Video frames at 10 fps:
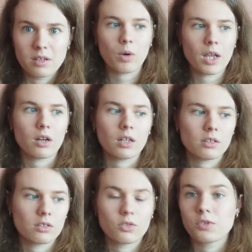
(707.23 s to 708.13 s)
Why
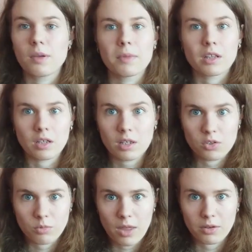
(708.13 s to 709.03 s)
not do something like
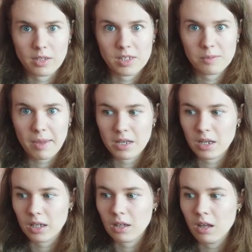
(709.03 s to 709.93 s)
this rather than
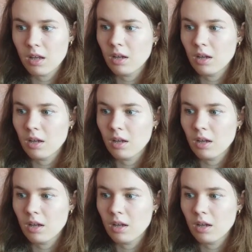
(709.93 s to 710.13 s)
spending